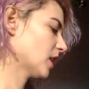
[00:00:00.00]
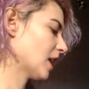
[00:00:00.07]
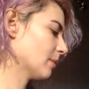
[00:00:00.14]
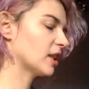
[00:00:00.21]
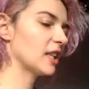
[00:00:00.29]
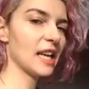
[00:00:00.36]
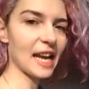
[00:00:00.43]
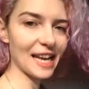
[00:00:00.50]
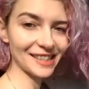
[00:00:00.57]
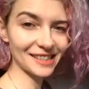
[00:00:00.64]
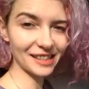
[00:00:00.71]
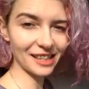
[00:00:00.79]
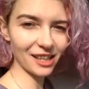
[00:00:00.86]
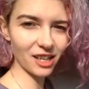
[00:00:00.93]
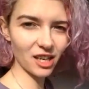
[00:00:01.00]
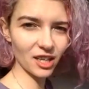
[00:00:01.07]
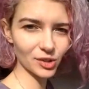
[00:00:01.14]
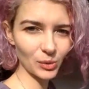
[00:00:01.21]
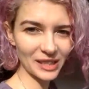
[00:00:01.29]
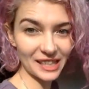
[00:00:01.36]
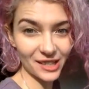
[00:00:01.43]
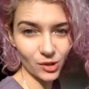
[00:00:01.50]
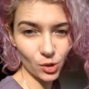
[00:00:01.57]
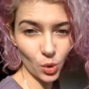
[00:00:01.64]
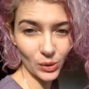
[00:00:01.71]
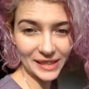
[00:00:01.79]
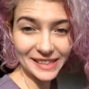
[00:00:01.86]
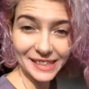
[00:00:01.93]
I'm going to end the class with a little
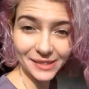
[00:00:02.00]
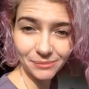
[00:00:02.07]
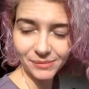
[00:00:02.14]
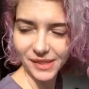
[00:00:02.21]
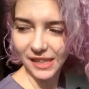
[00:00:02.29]
quiz